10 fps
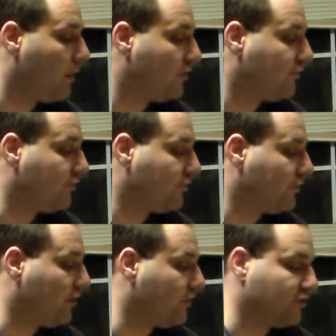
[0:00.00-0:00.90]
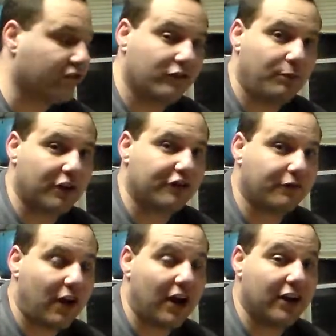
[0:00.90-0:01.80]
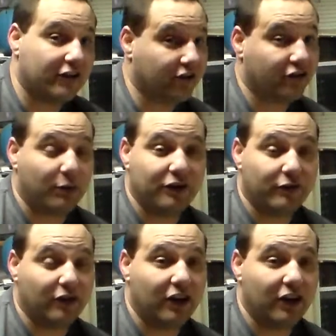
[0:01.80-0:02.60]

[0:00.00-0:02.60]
It's expensive. It's expensive